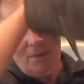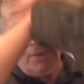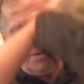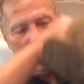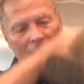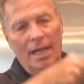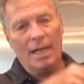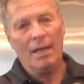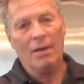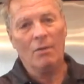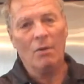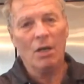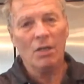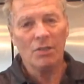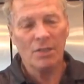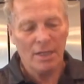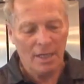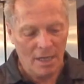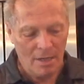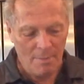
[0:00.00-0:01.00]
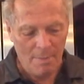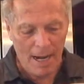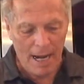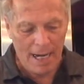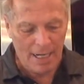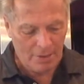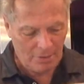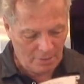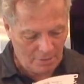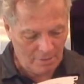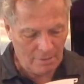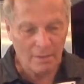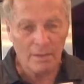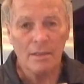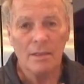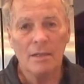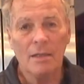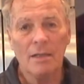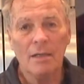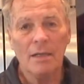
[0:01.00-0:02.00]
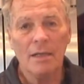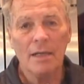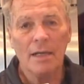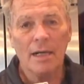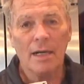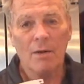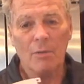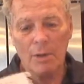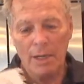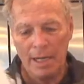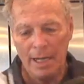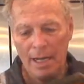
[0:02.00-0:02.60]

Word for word: Okay, Russian air mask. Here we